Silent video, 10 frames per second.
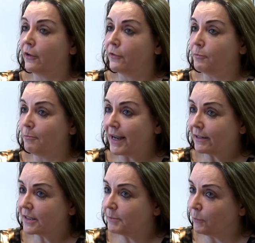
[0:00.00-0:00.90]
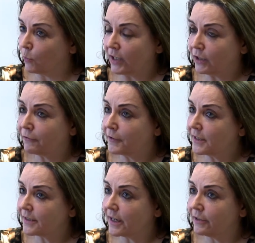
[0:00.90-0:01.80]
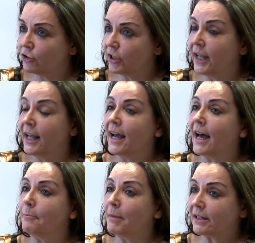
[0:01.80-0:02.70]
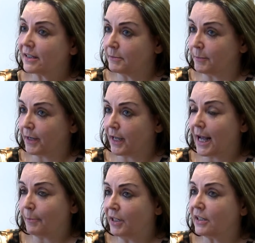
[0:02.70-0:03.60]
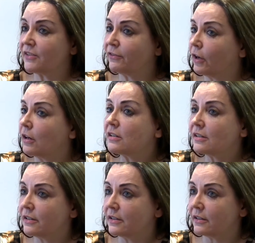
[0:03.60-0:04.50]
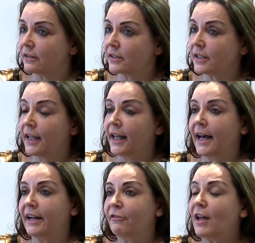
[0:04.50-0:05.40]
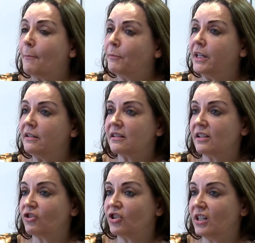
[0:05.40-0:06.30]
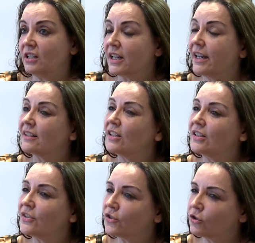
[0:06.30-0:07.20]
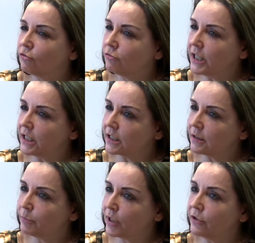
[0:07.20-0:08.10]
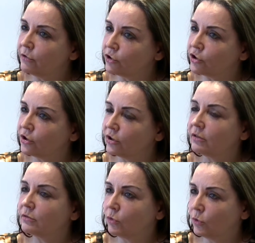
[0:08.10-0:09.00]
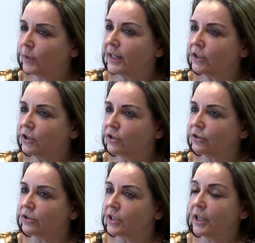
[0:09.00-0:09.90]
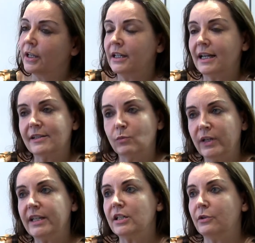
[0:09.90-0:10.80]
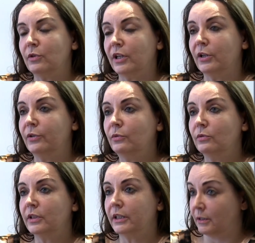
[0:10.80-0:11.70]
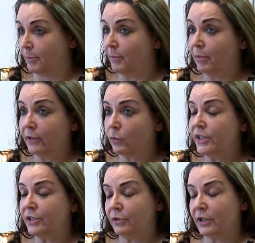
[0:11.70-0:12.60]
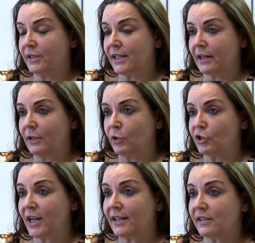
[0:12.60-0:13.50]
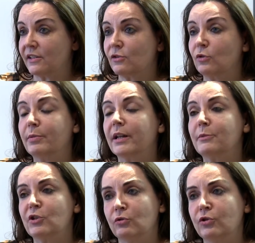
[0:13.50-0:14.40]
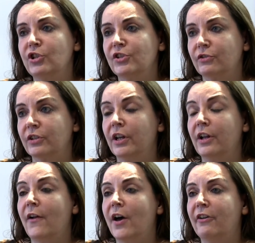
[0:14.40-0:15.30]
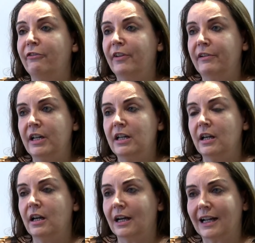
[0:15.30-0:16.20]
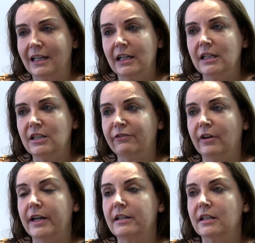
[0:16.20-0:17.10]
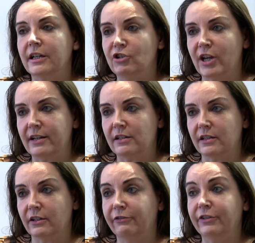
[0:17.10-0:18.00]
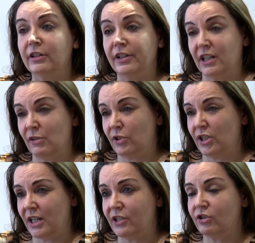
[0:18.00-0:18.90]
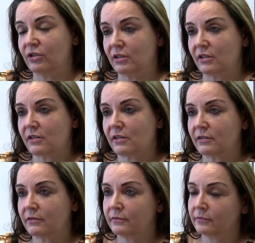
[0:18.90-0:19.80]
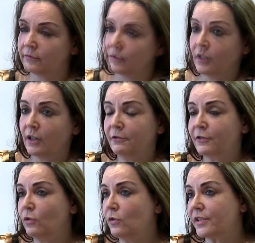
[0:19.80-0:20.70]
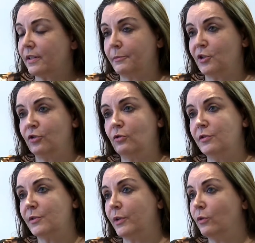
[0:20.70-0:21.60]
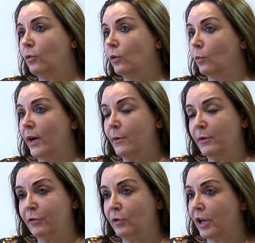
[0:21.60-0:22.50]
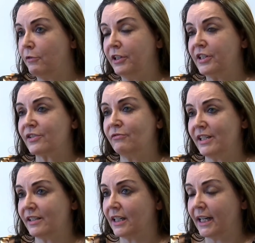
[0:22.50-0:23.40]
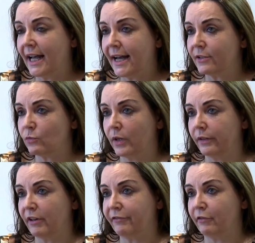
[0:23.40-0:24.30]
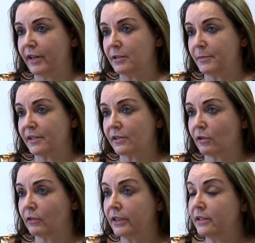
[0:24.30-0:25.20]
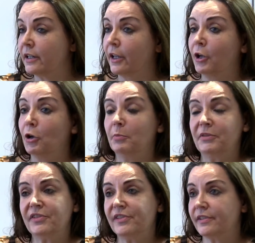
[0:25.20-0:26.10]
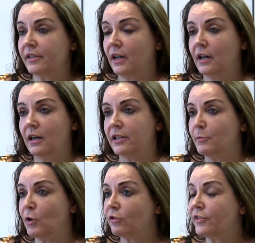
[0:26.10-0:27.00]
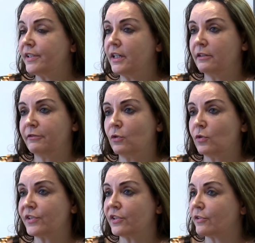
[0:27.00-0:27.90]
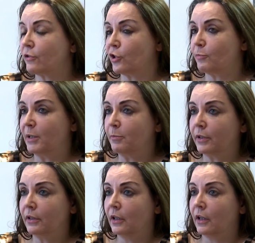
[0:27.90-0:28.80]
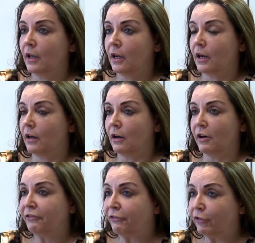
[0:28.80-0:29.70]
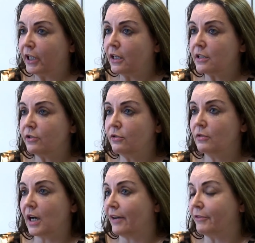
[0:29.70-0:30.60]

maximum wealth for this country and maximum happiness for our citizens. And if that means that she takes a discreet approach, all well and good. Yes, we don't know. The public, we don't know exactly what she has in store, but I'm sure she's got a very clearly defined agenda for her negotiations. Of course, I'm sure, as we're all aware, we've only just recently had one referendum in Scotland, but this is a democracy, and of course the Scottish people are free to have a